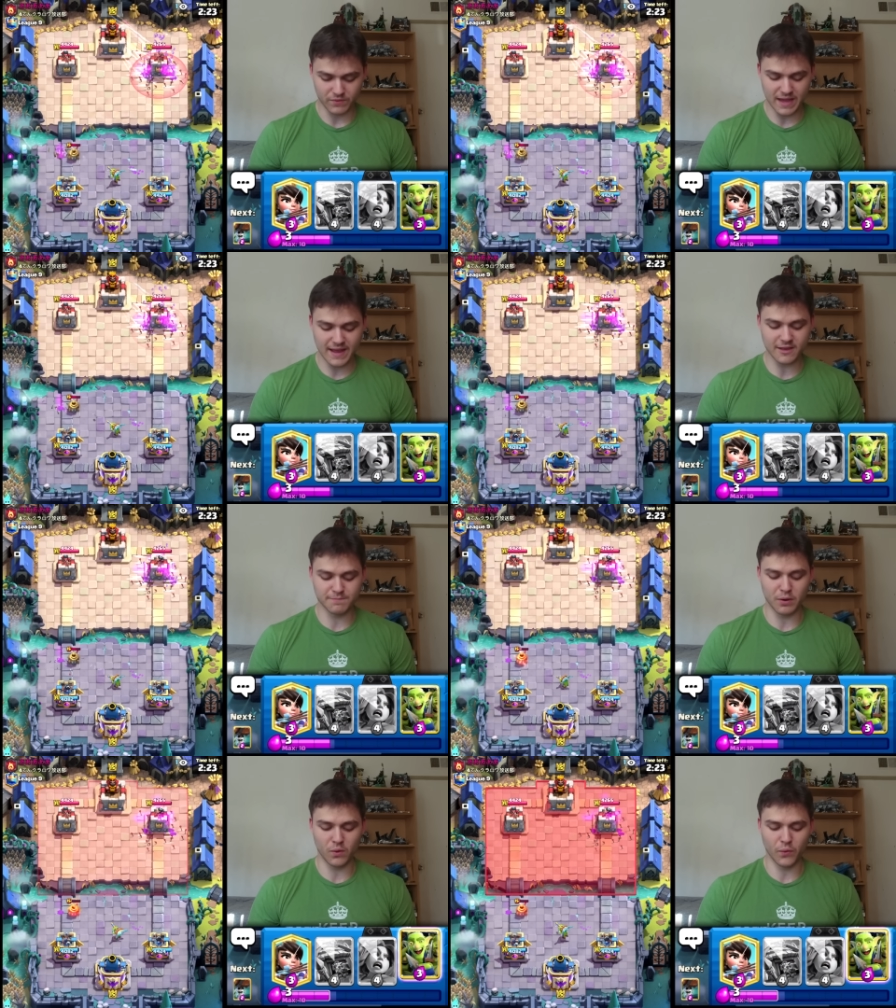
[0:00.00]
Yeah, he has
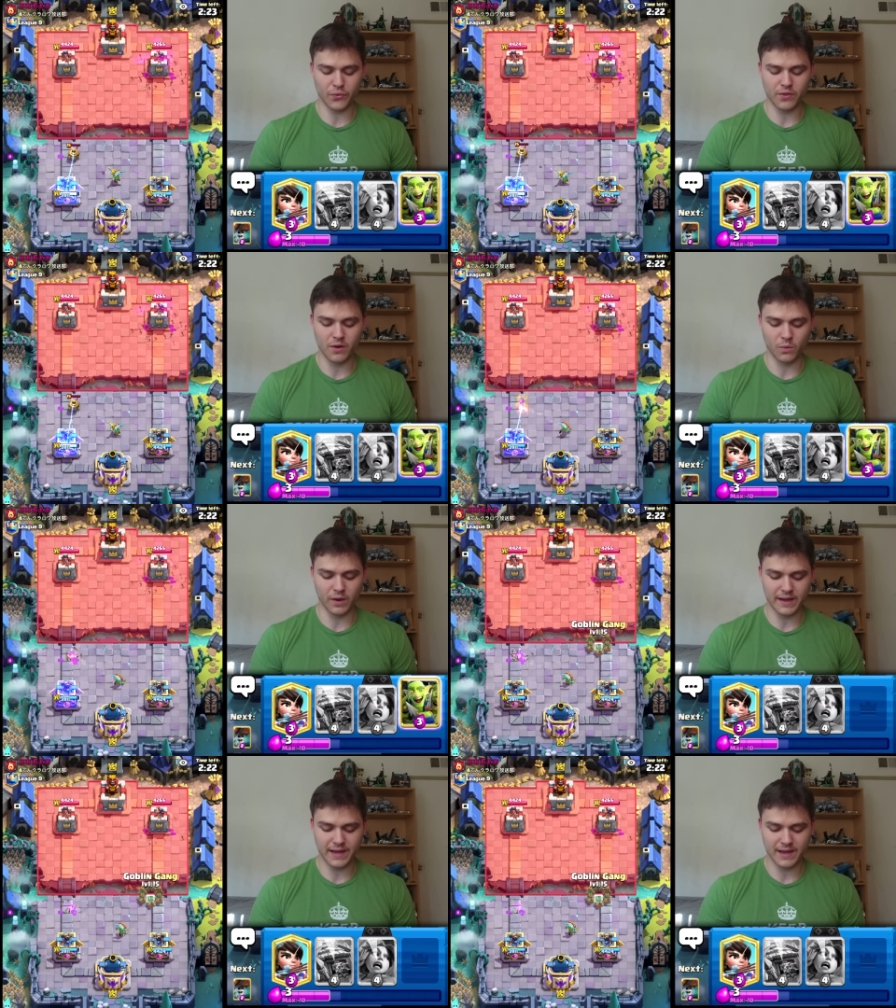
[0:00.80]
both. No
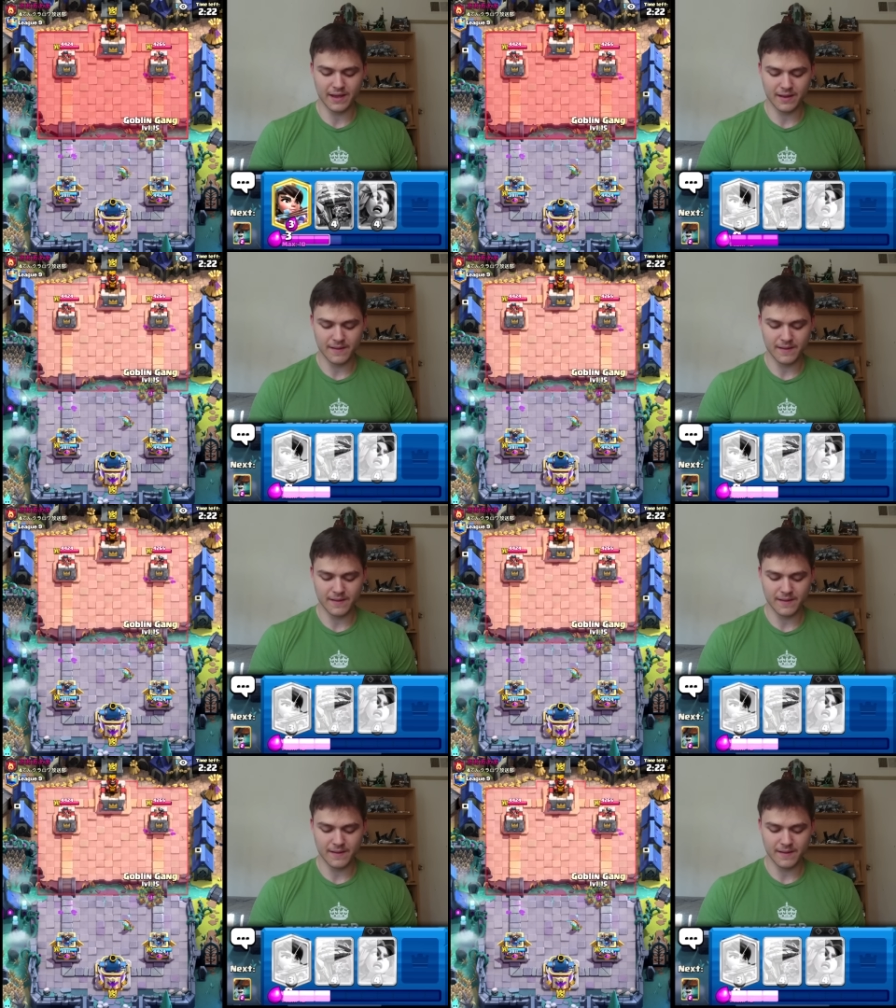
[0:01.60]
way.